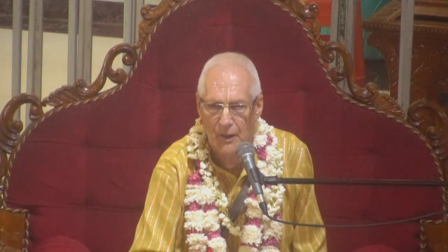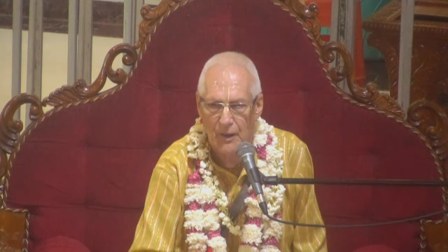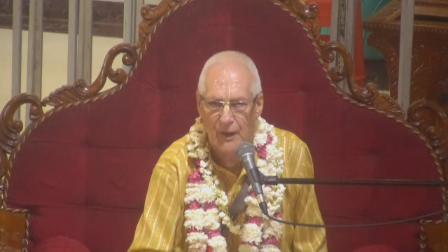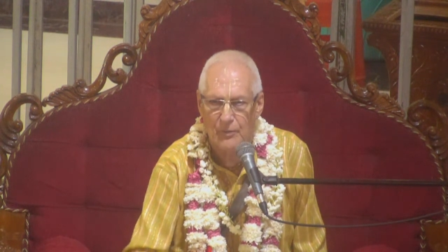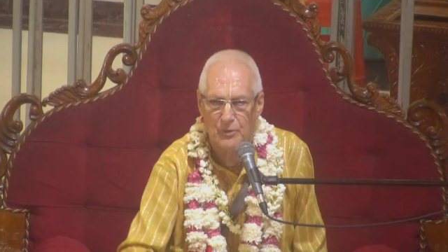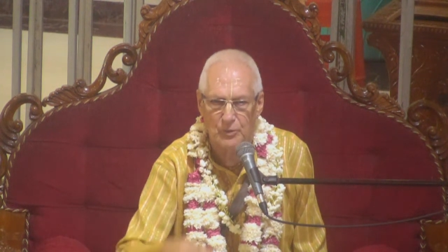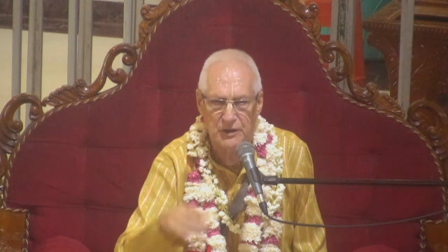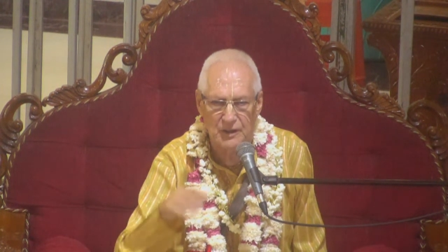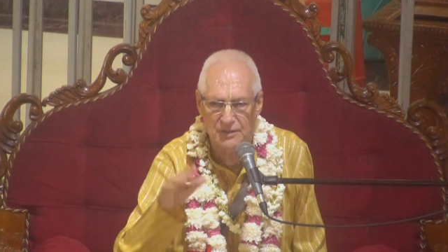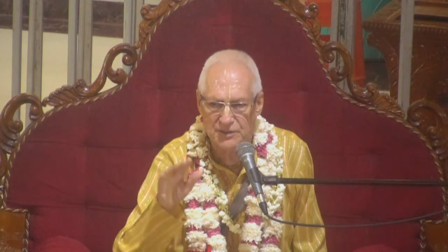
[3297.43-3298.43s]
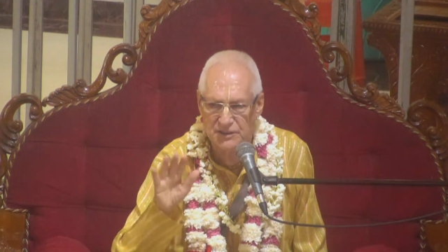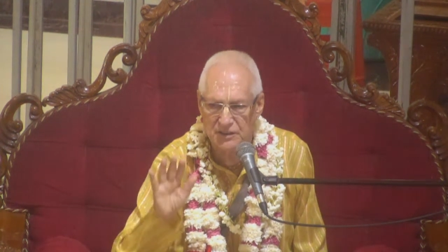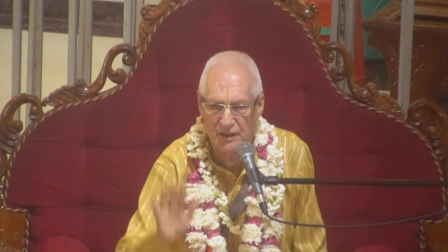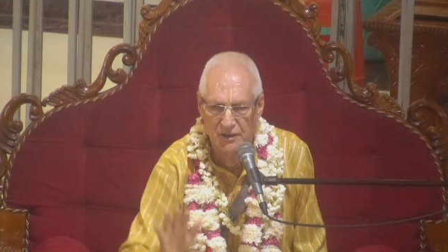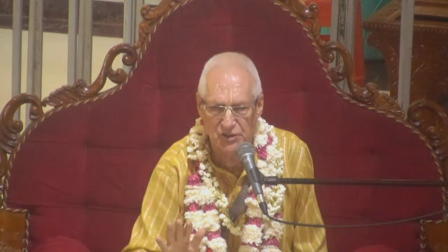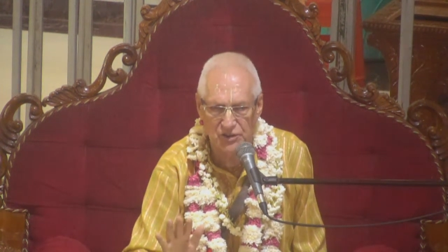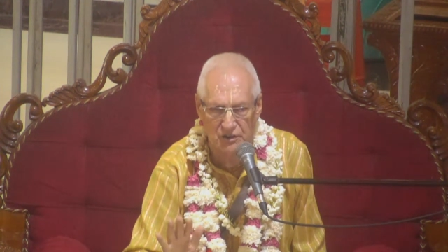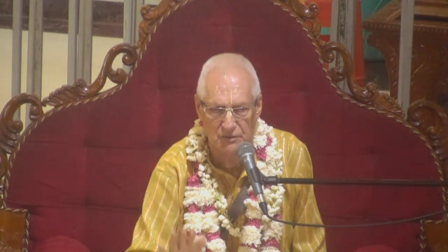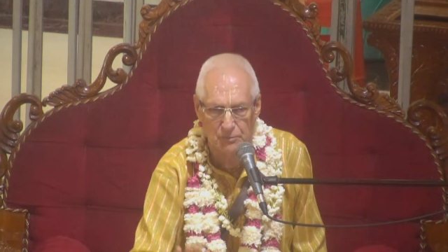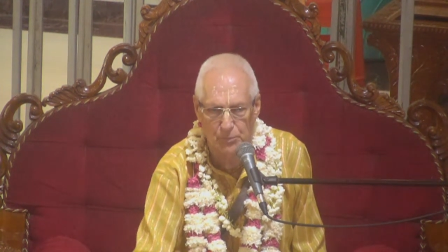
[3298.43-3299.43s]
And the
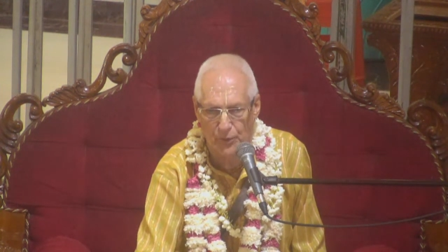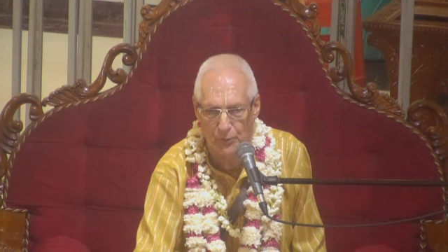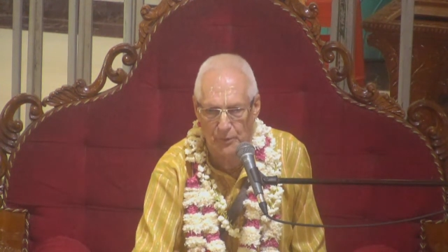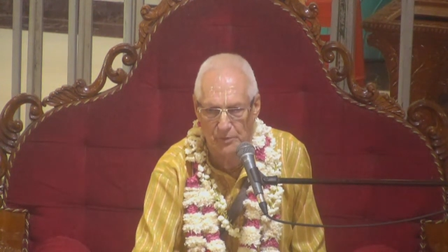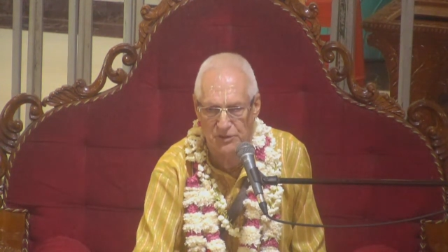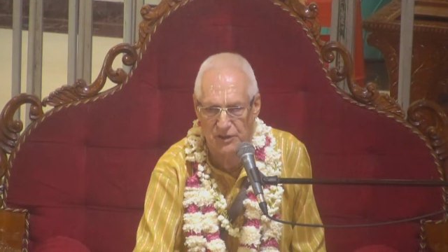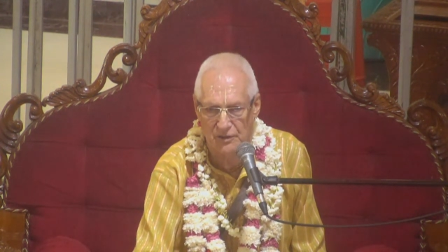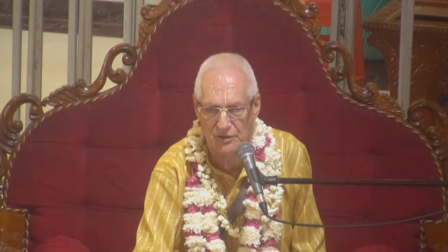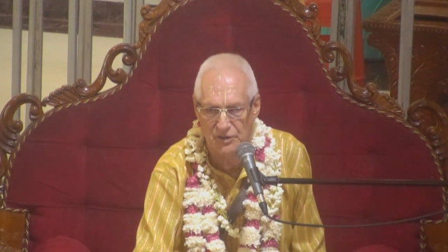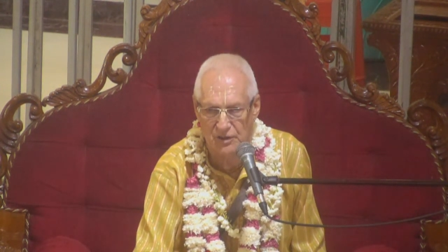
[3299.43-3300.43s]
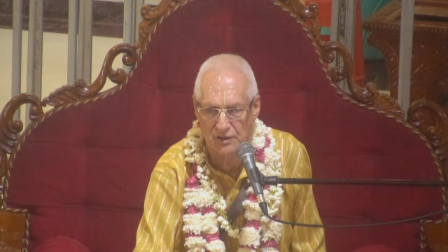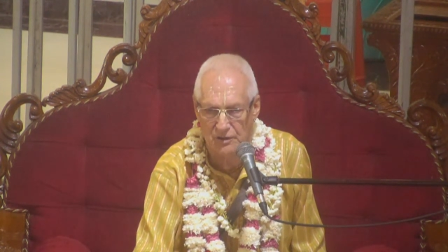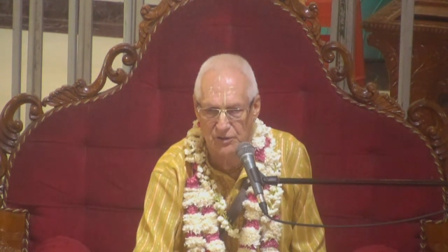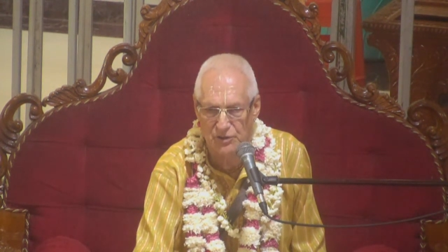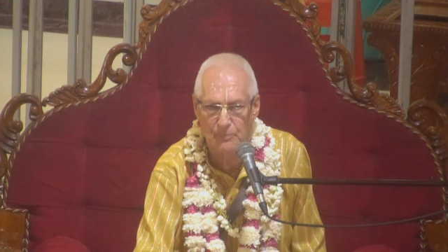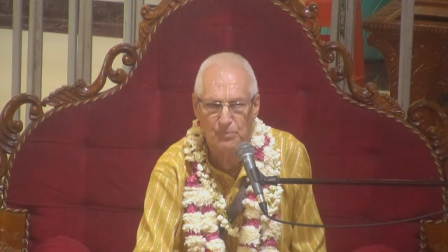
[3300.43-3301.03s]
renunciation, Prabhupada says, is